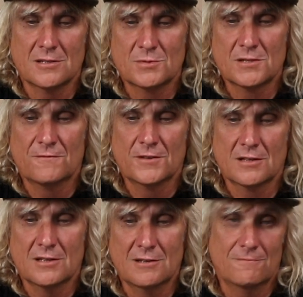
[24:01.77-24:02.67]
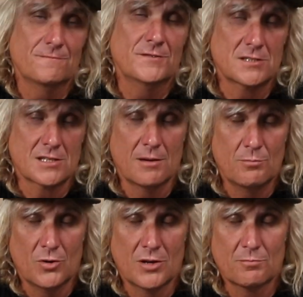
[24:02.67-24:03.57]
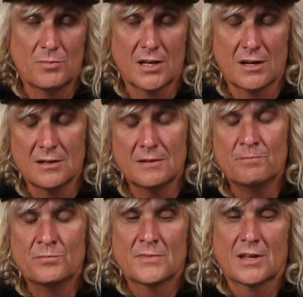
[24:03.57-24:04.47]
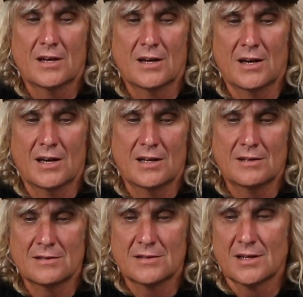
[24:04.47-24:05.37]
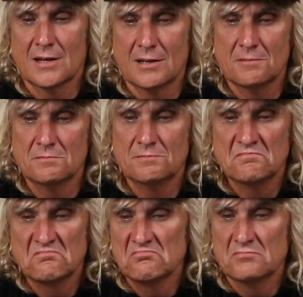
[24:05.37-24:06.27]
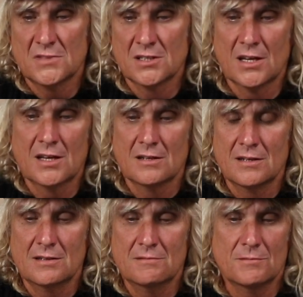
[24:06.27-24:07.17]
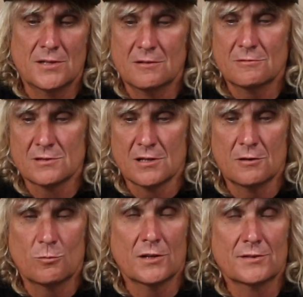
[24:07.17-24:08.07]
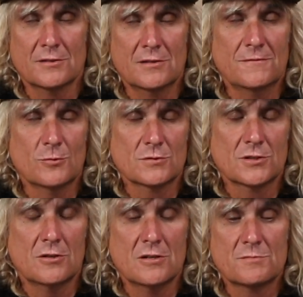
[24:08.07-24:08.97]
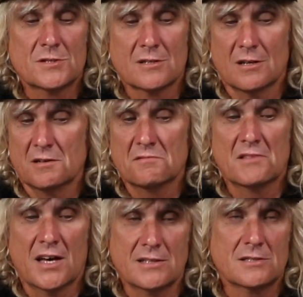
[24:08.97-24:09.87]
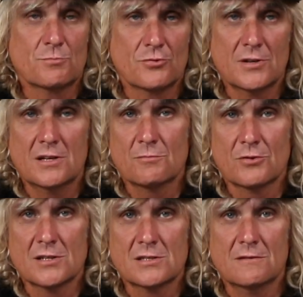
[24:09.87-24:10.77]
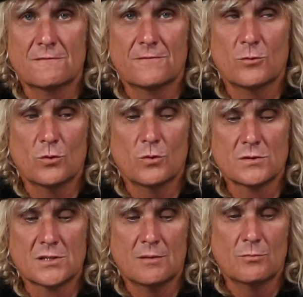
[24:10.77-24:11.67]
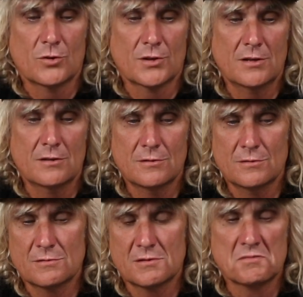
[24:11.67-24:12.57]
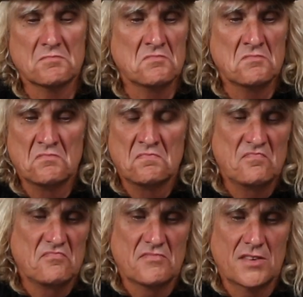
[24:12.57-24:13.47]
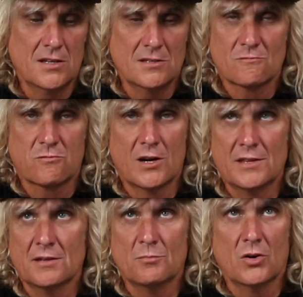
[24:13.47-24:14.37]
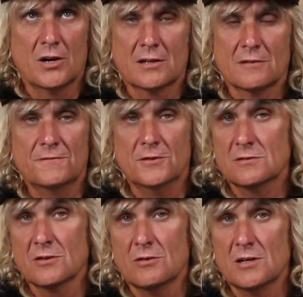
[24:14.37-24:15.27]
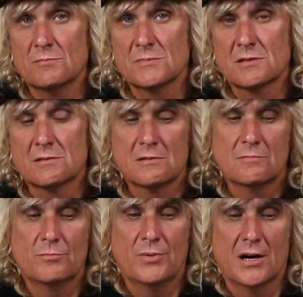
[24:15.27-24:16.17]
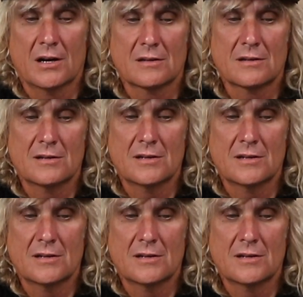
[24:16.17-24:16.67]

seems to fits that bike better, and again, he was low 134 times, so that's pretty impressive for somebody he's run the bike a few times, but